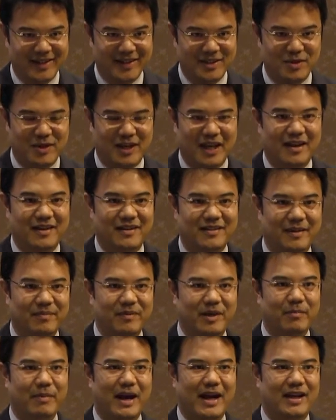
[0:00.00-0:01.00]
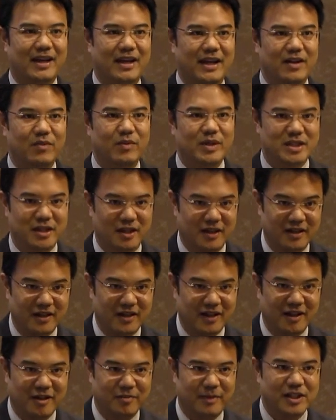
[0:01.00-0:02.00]
to get something back in
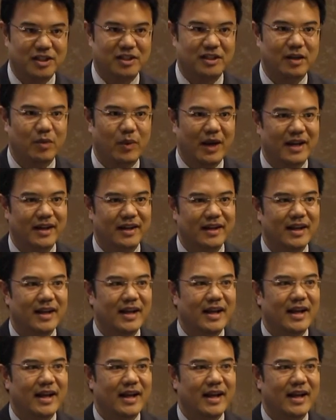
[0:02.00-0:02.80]
return, especially when